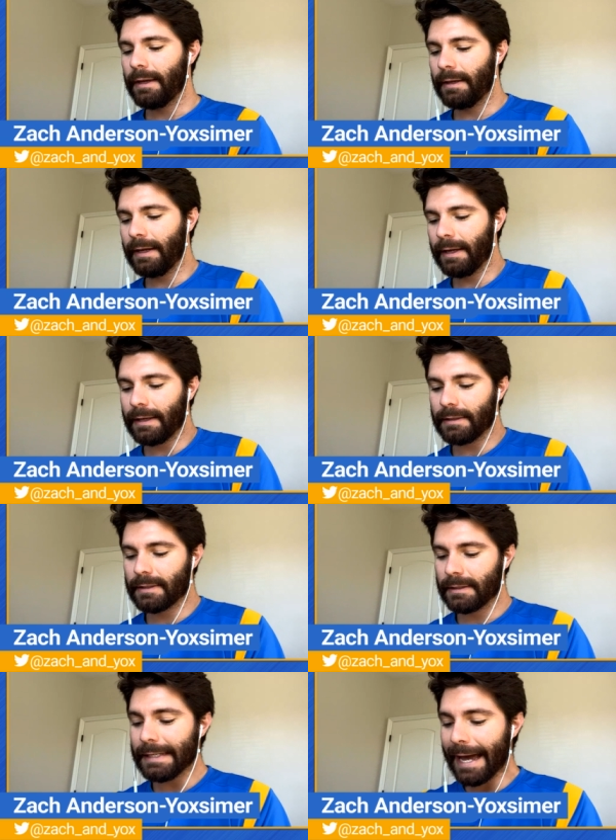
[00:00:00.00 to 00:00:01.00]
And
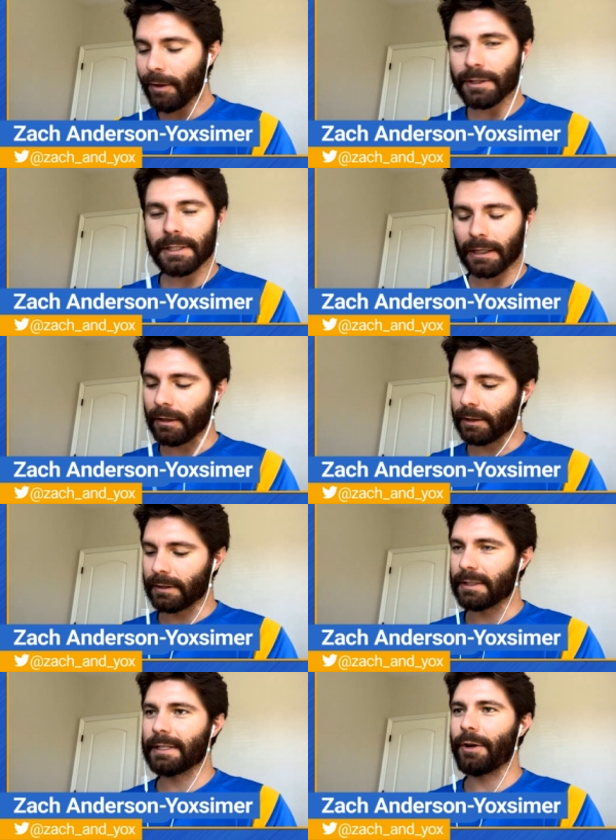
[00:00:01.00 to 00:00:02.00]
now let's take a look at
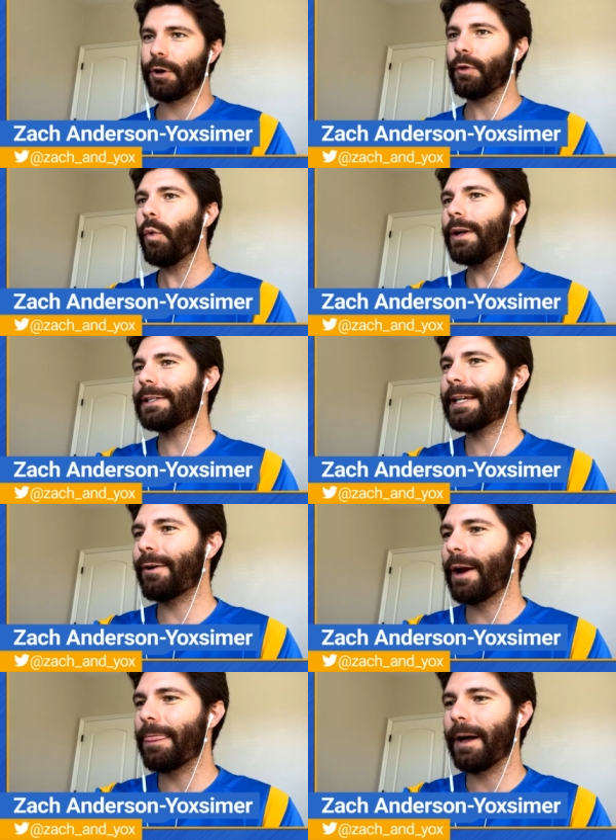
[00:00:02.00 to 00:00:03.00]
the center. And the one center
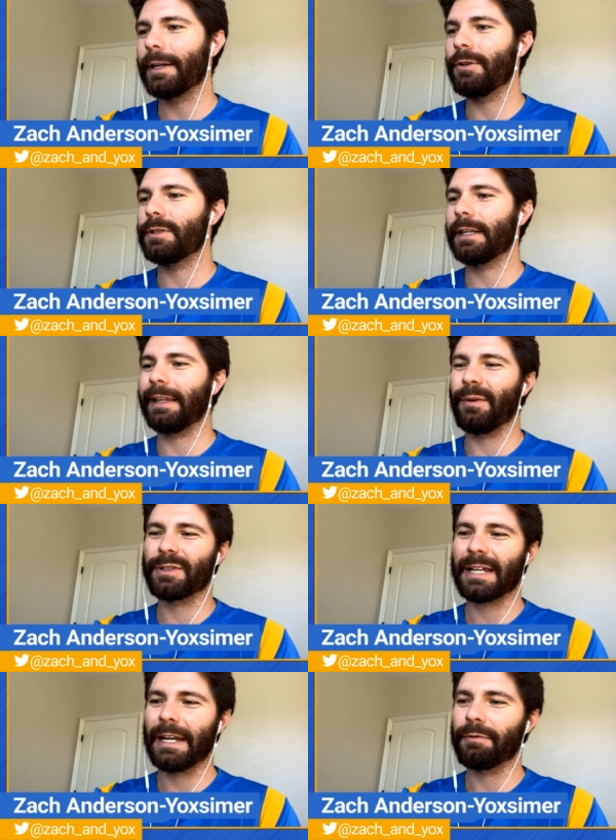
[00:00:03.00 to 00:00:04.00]
I thought UCLA was
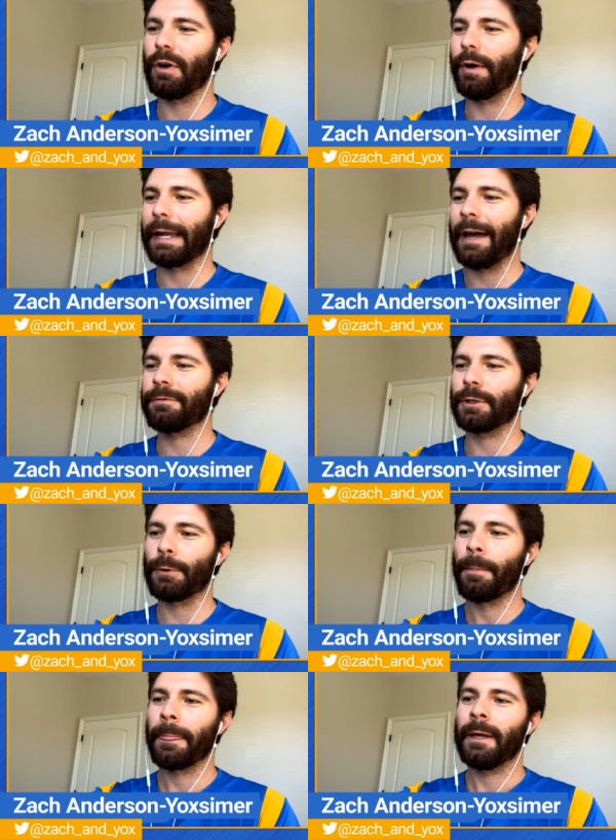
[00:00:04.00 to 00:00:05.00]
kind of going
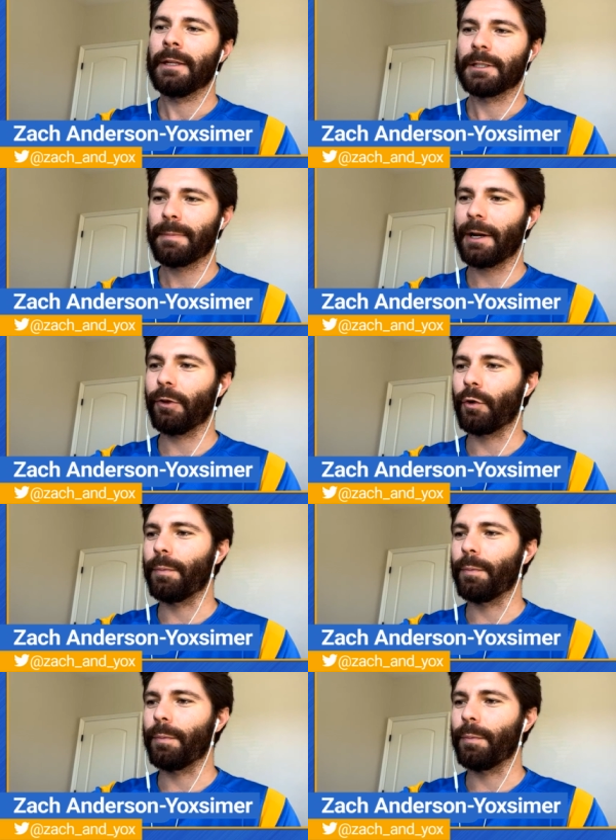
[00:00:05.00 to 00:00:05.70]
after, it's been a little